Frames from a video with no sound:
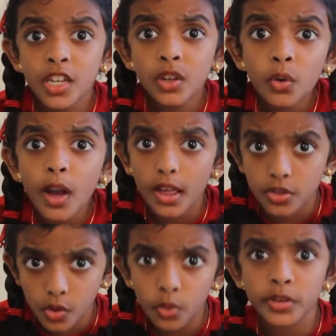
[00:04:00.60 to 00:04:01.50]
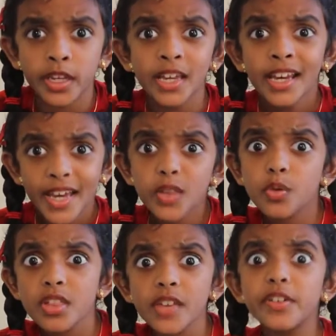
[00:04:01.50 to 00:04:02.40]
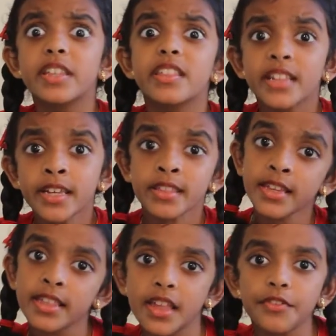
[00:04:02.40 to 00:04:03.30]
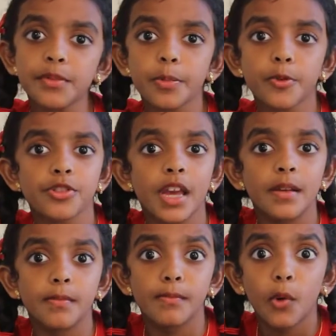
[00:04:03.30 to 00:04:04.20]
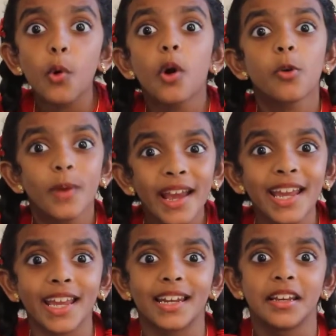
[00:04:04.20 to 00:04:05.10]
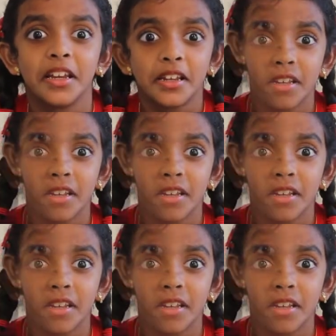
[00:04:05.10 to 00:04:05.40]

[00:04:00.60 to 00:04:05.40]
the US only is receiving 67% more rain.